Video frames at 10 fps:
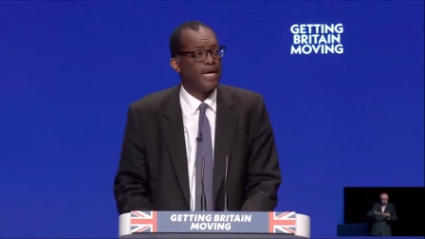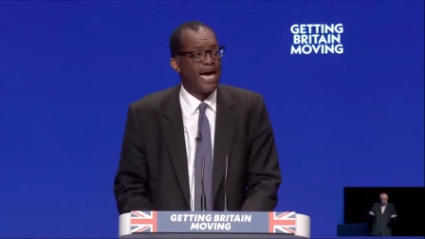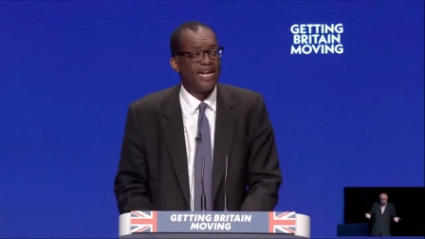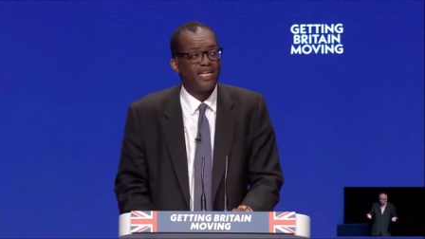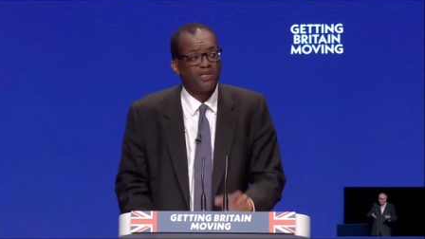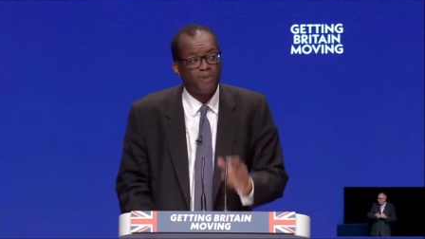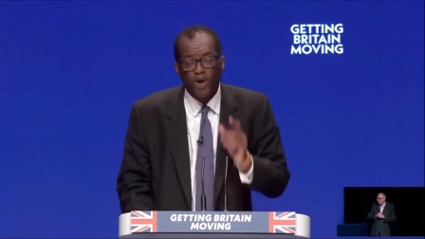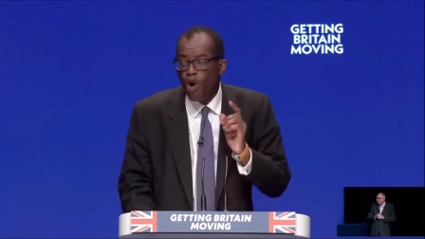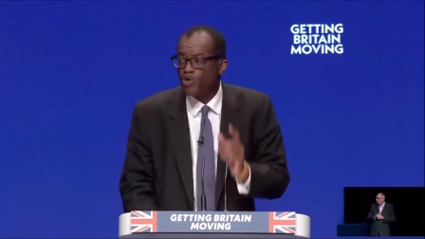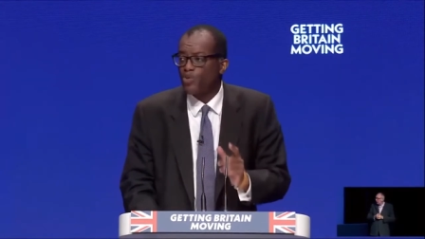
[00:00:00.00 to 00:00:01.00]
And it is
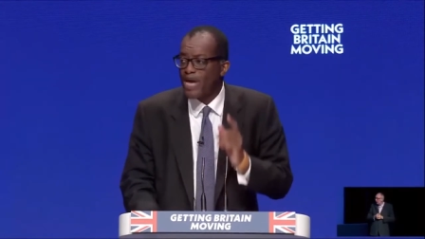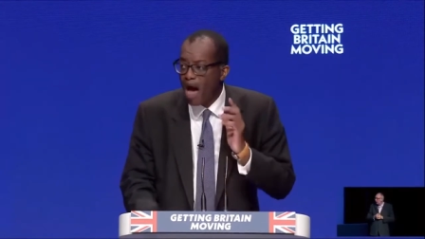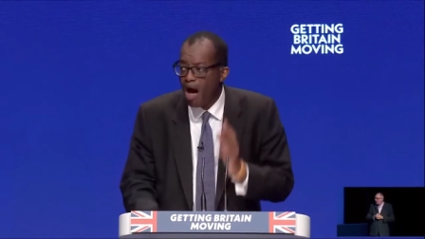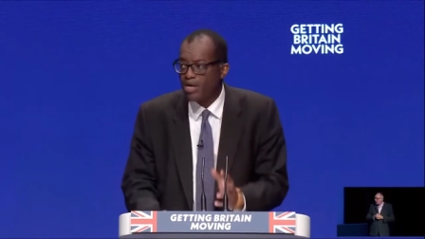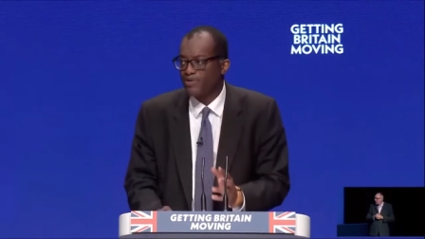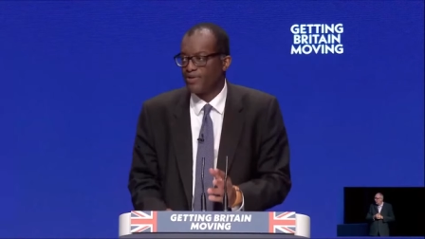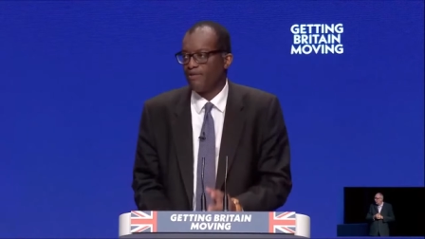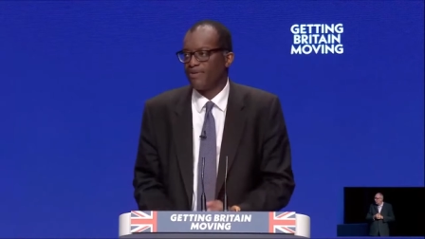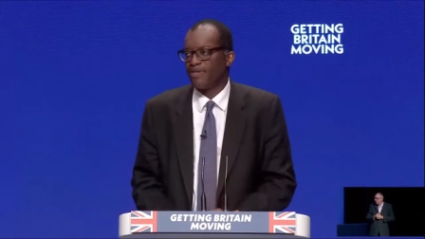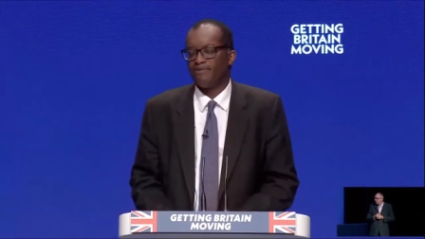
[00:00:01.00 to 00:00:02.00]
because we are
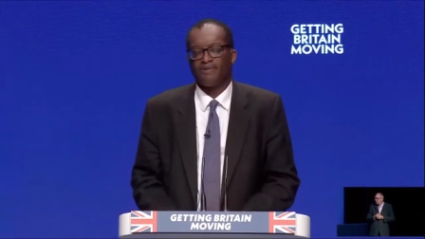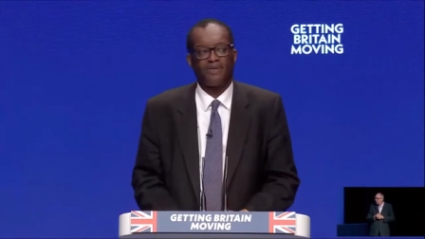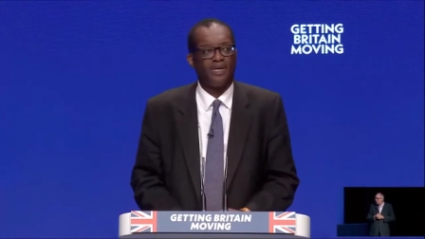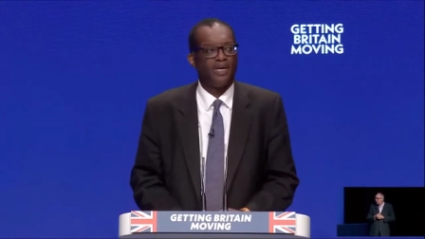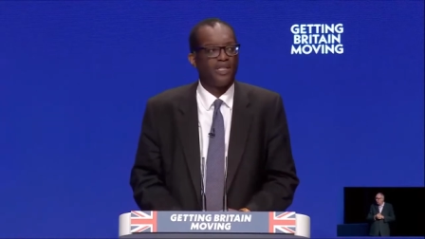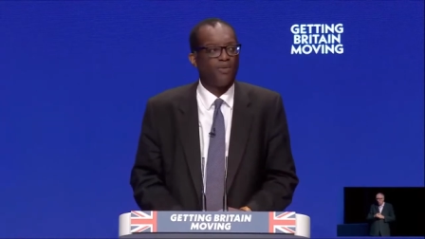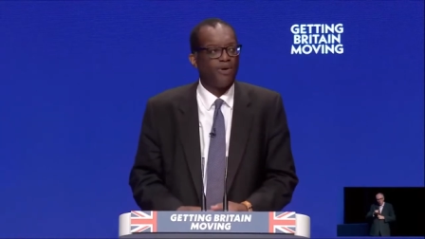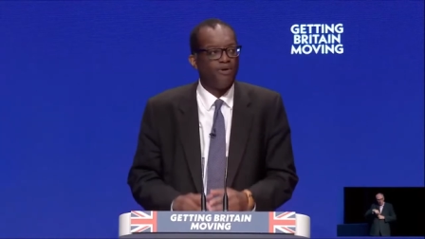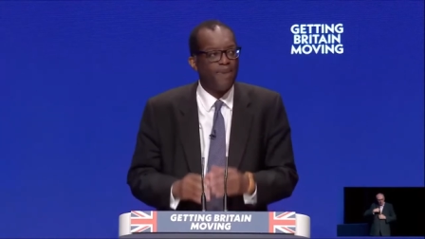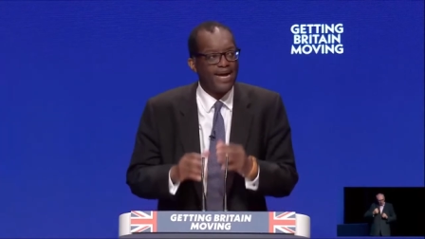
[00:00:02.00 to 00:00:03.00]
Conservatives that
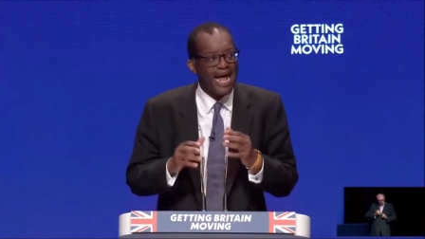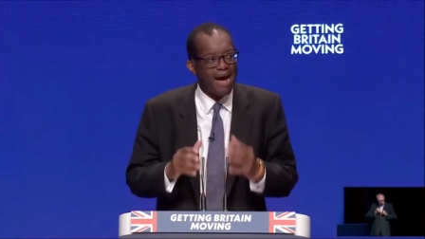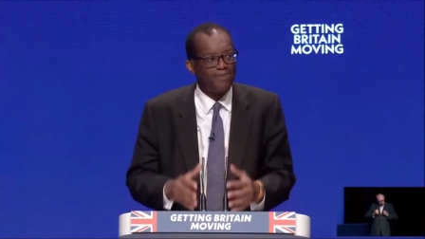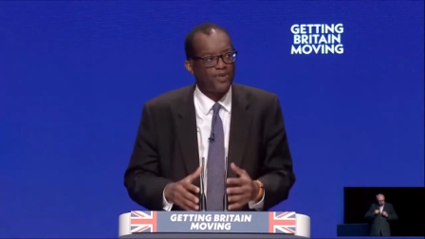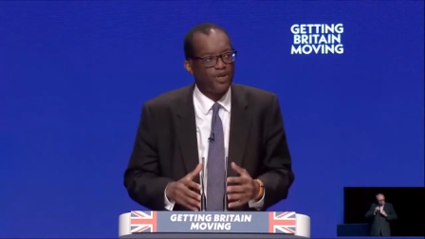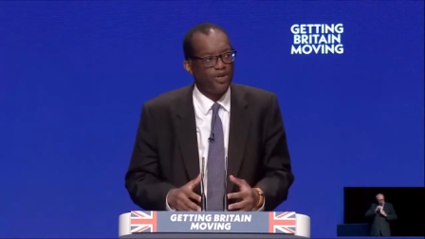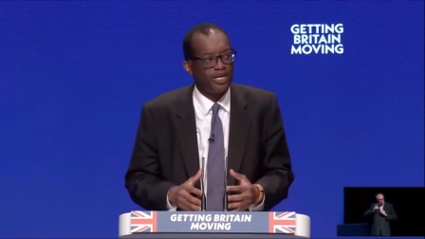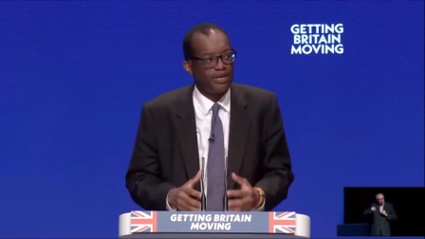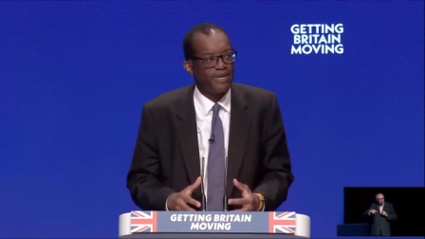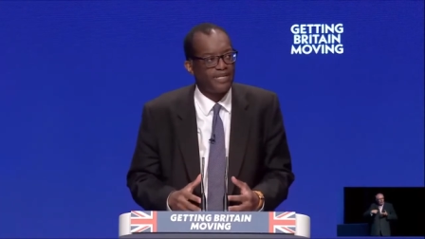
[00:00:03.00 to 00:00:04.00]
we remain
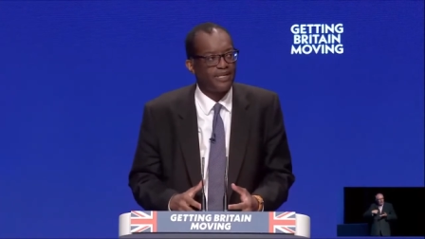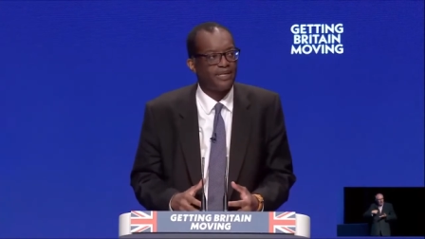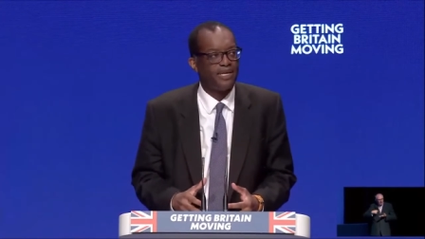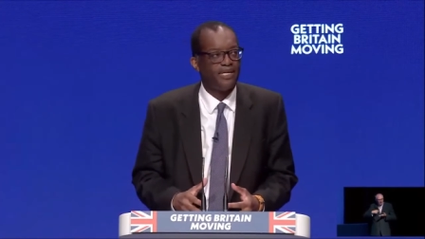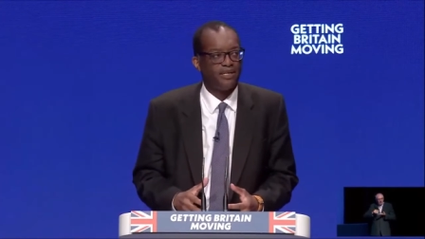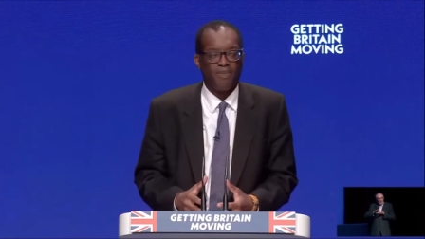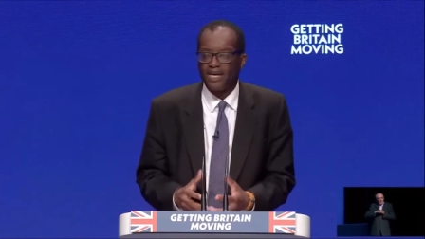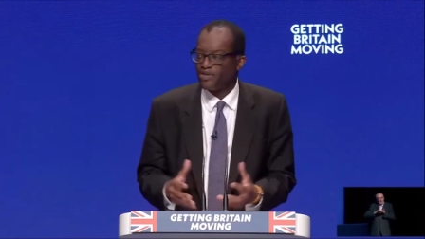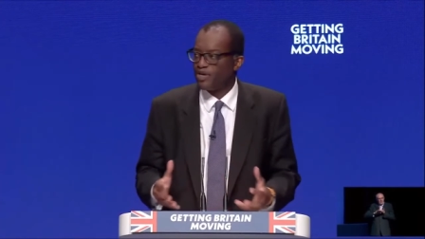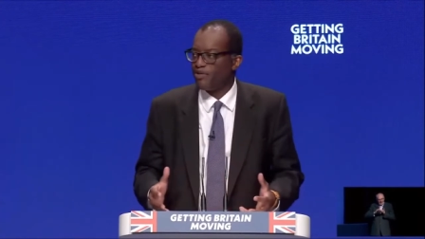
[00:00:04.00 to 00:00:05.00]
absolutely committed to
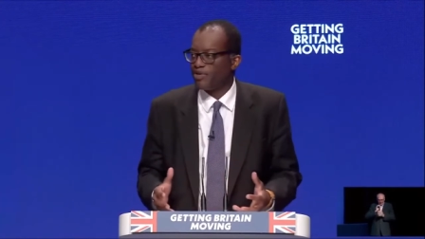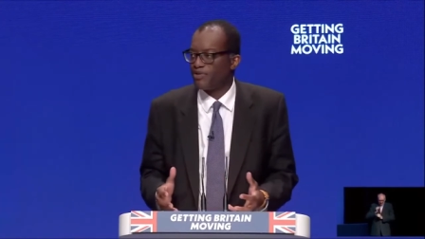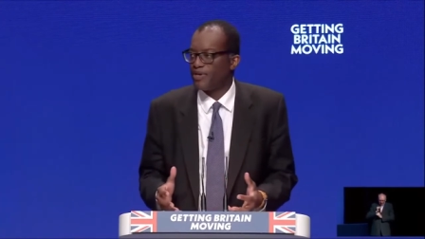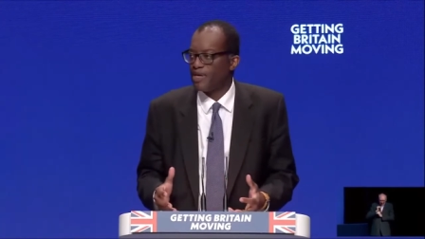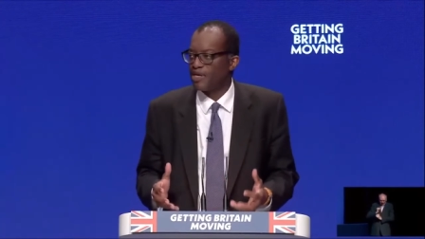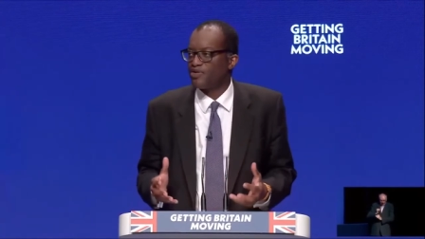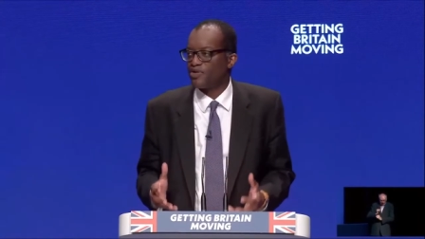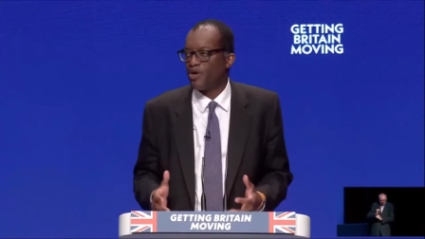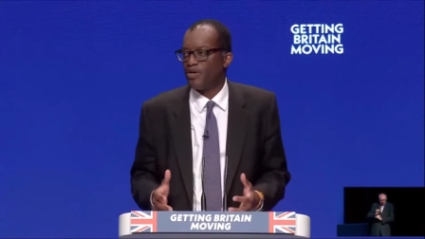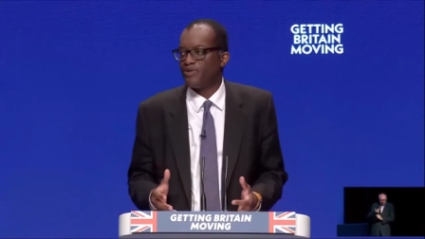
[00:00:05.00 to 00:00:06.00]
being serious
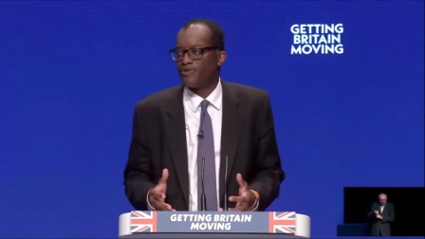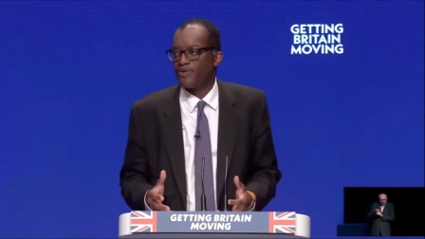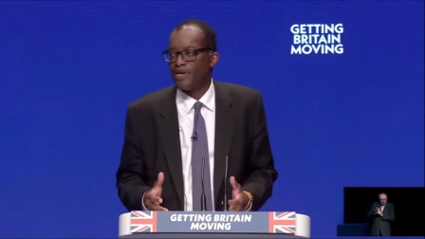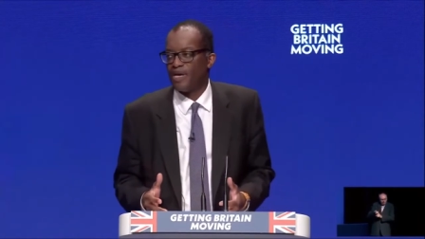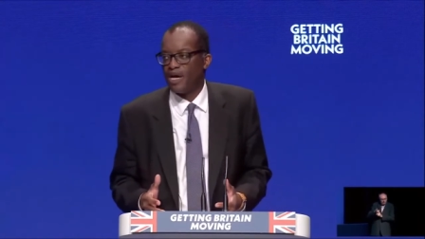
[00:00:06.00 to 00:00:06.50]
custodians